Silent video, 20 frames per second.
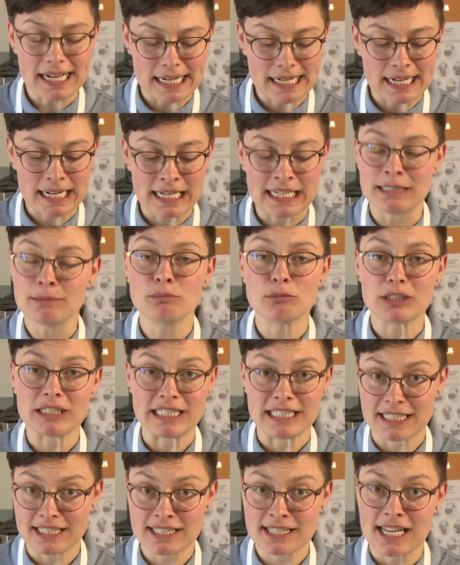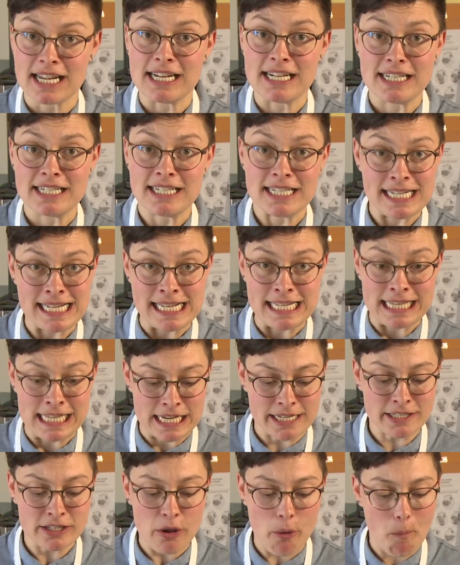I'm really excited to eat
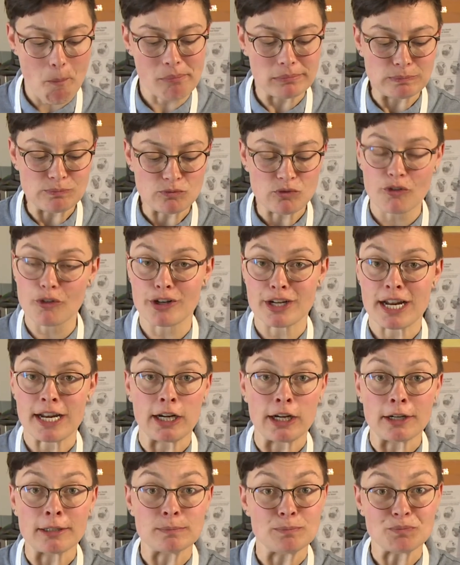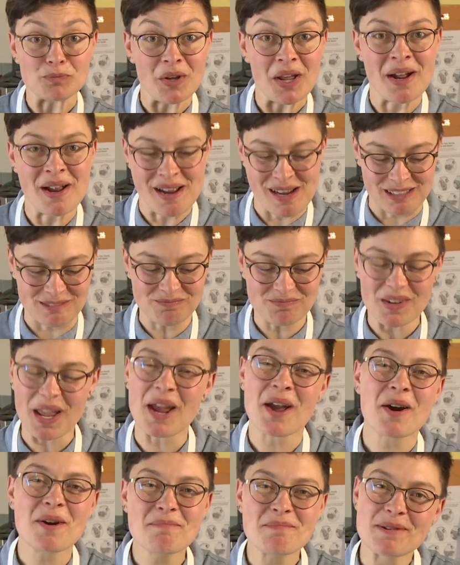this for dinner.
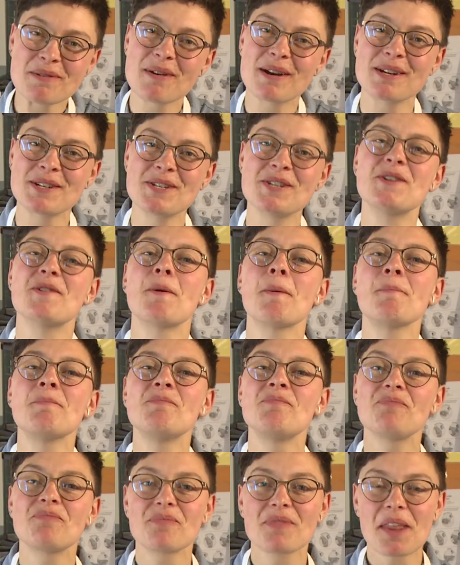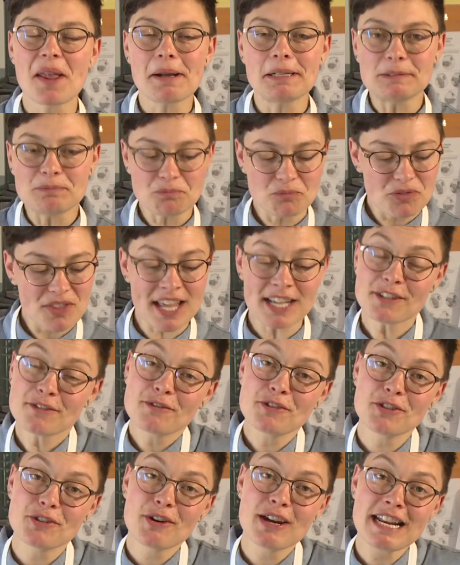I hope you are too. Thanks
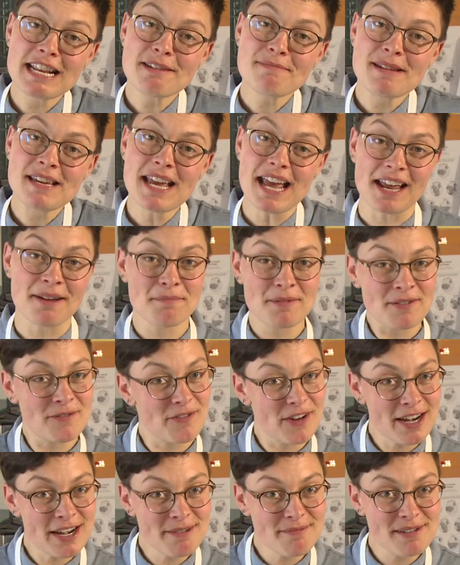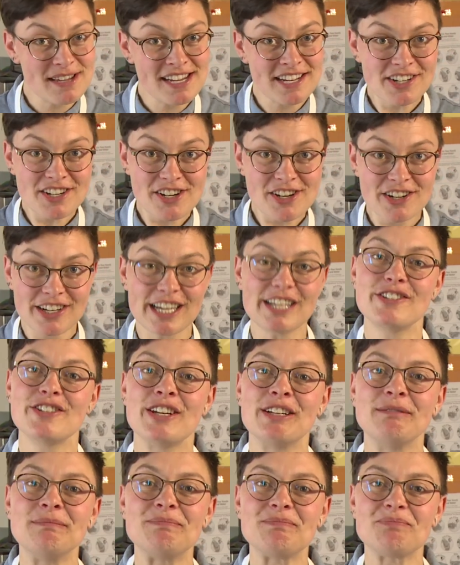for joining me and inviting me into your
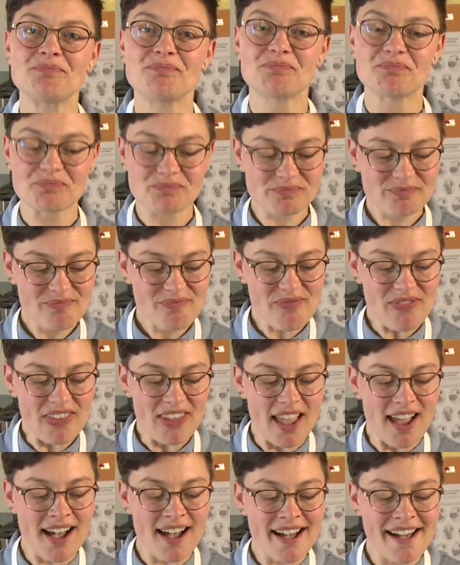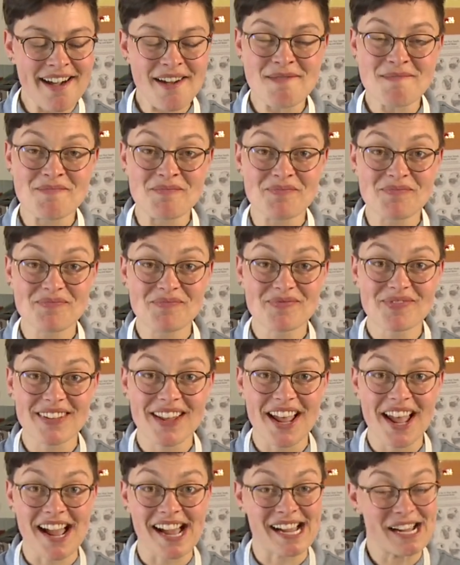kitchen.
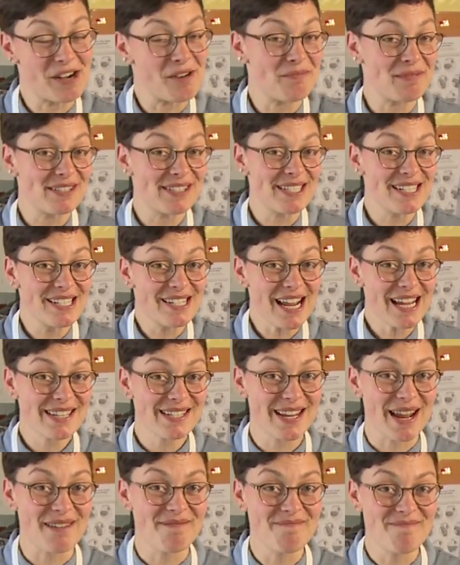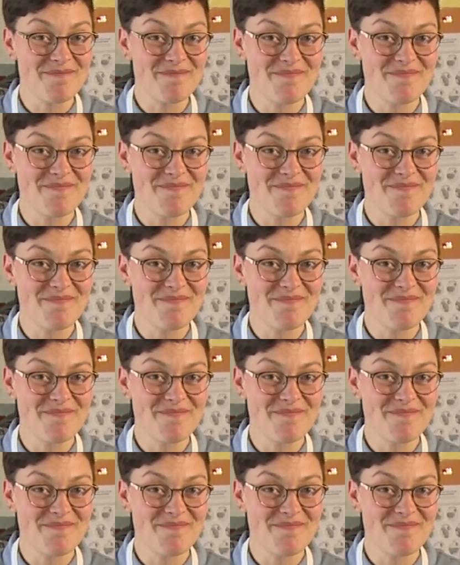I hope I'll see you next time.